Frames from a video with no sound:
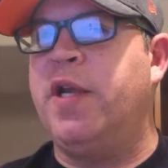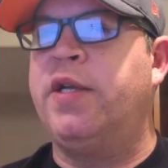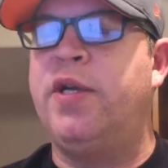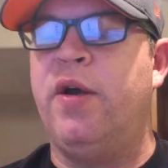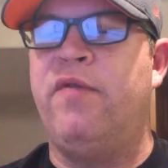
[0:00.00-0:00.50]

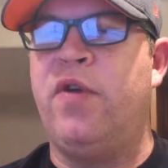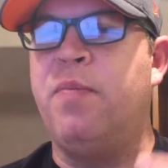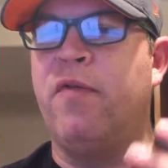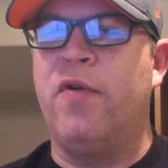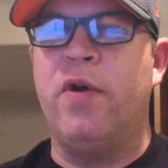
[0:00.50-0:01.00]
thing too. If
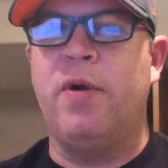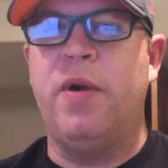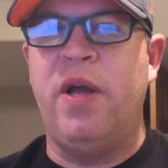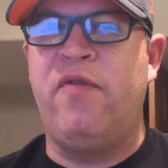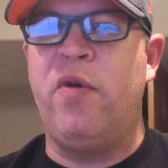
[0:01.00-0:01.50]
you
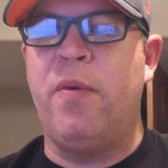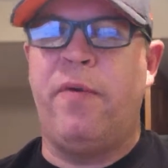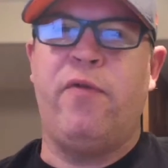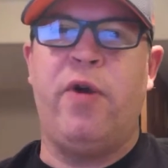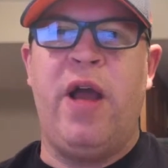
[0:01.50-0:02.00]
prefer
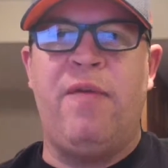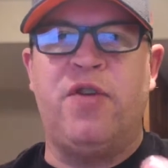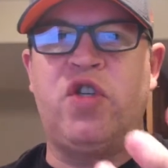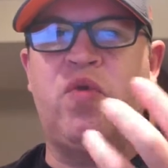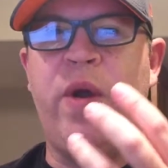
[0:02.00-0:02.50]
to have
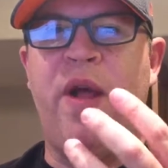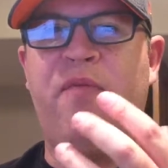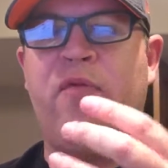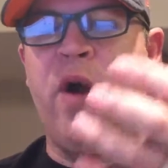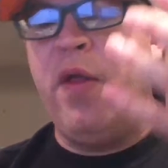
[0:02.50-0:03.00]
the sweet
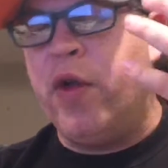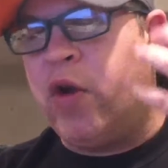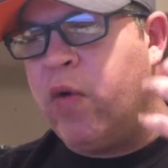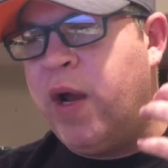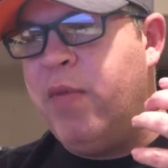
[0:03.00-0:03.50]
up front and the
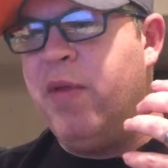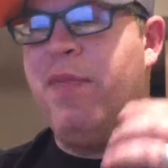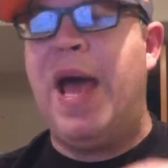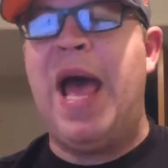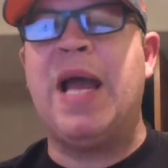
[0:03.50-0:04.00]
cream in the
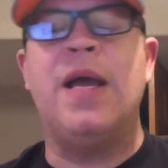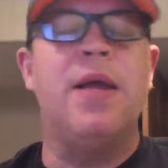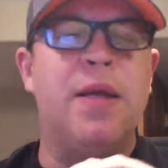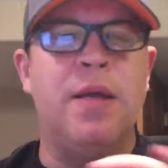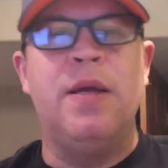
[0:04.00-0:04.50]
back,
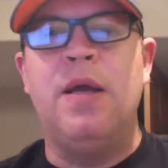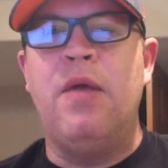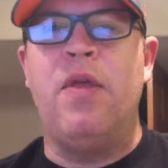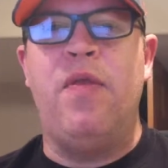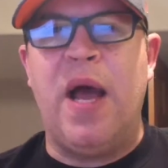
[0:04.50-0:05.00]

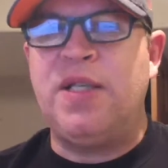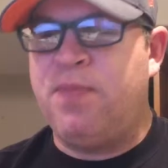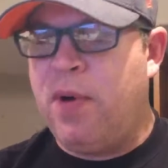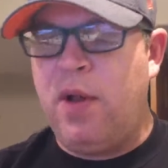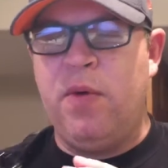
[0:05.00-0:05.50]
then that's
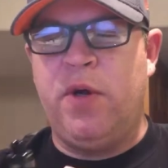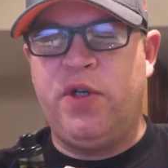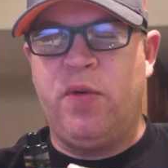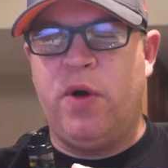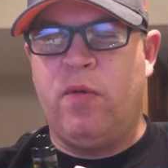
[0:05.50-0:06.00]
probably
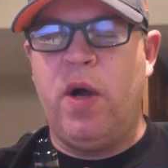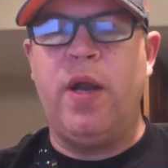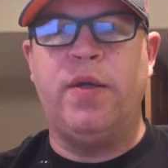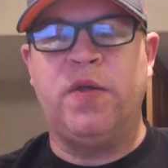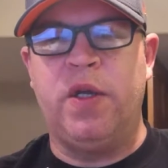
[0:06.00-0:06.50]
what you want to
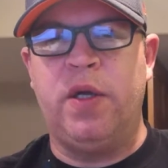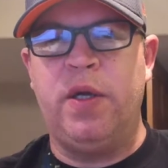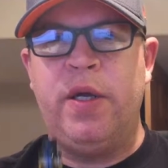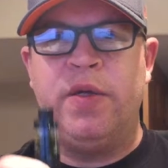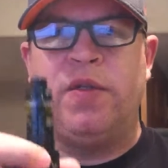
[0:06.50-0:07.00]
run
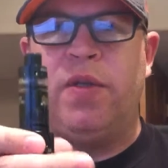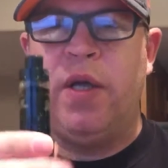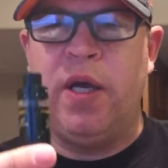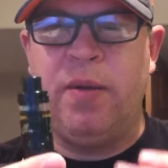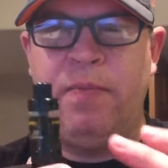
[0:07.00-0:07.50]
is
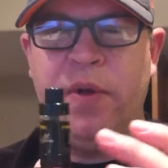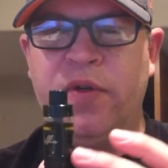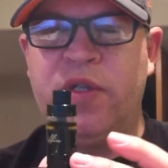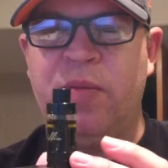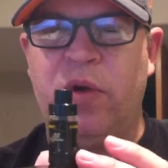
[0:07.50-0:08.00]
a
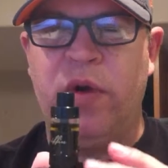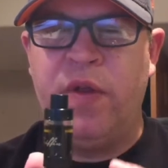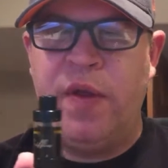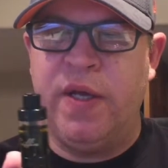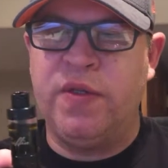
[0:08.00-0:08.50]
build similar to
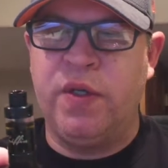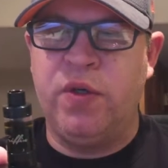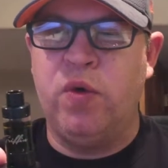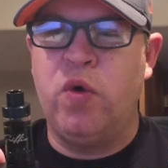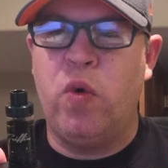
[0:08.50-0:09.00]
this, a
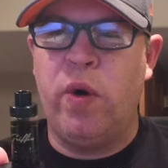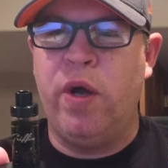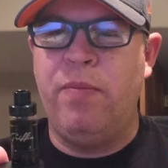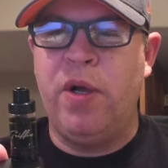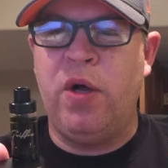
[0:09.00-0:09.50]
dual
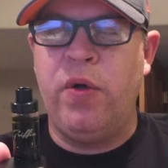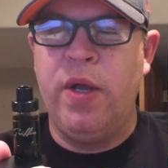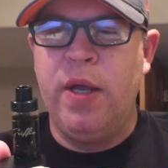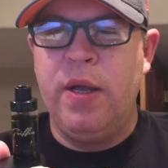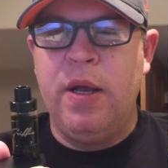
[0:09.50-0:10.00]
coil build.
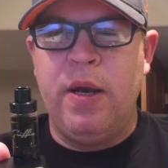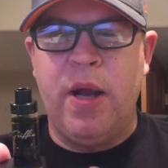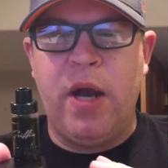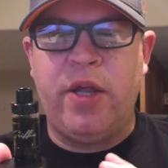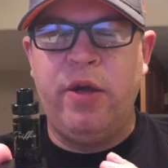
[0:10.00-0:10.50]

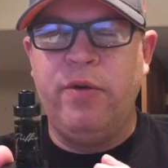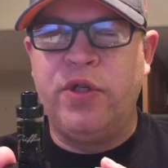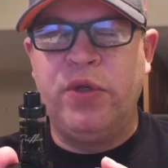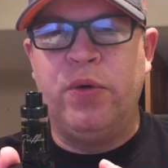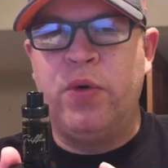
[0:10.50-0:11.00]
Not
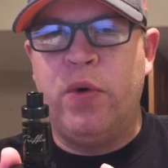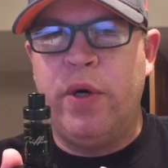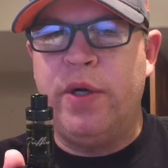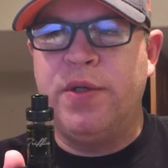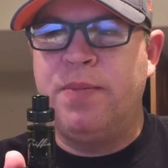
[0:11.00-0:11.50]
huge dual
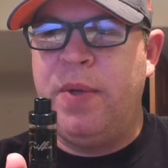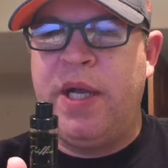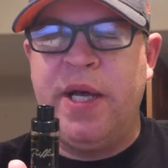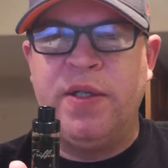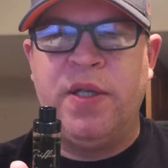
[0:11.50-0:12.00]
coils
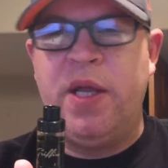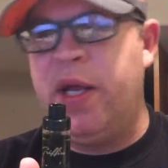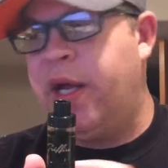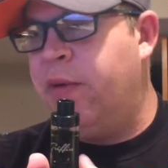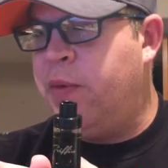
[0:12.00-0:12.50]
because then
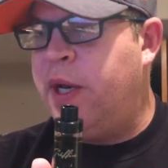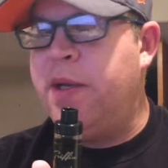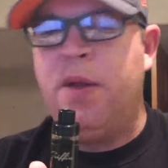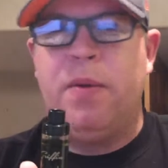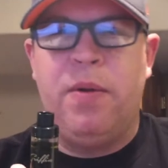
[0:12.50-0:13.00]
you get what
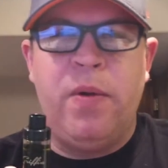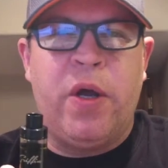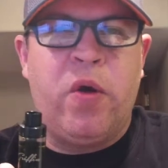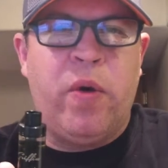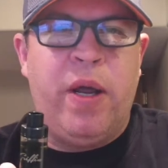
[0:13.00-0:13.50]

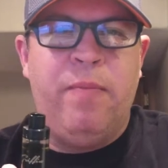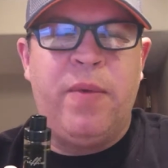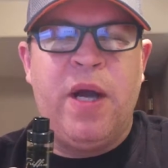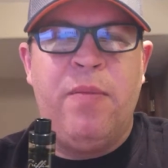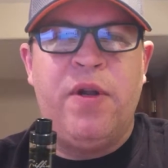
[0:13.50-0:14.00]
the
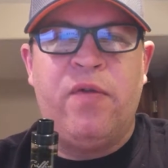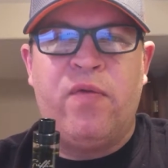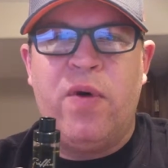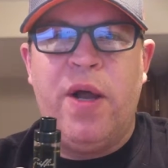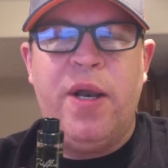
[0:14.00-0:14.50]
cream coming to the
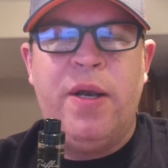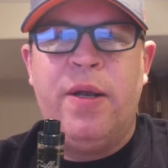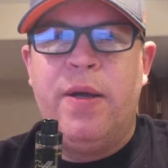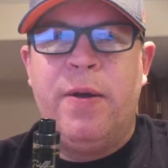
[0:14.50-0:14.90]
front and